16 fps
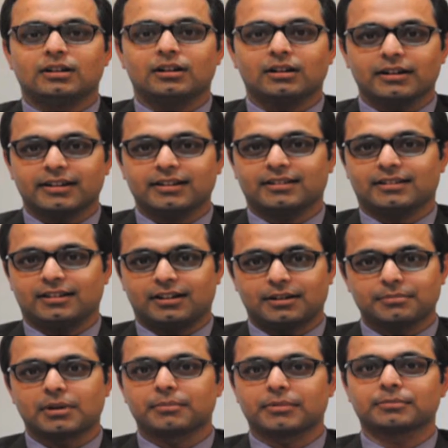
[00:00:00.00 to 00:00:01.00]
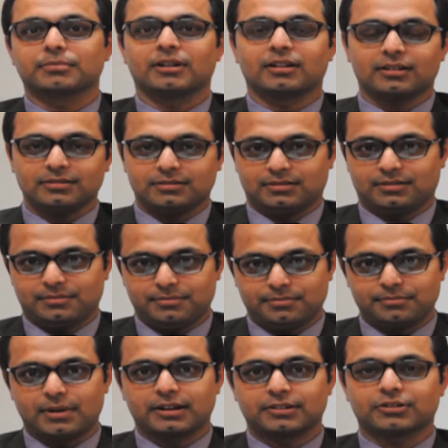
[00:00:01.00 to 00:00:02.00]
Hi, I'm Amit Bhalla,
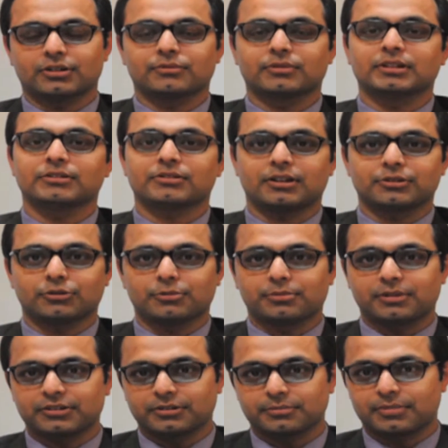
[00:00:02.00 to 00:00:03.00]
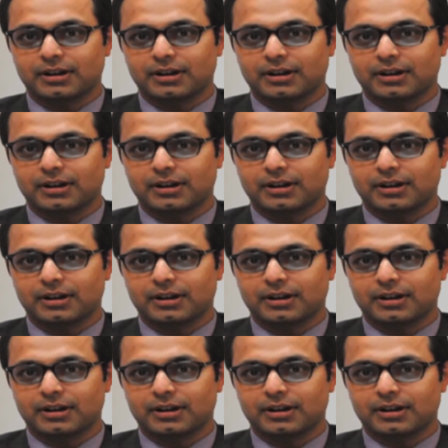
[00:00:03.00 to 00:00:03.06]
manager with the transfer pricing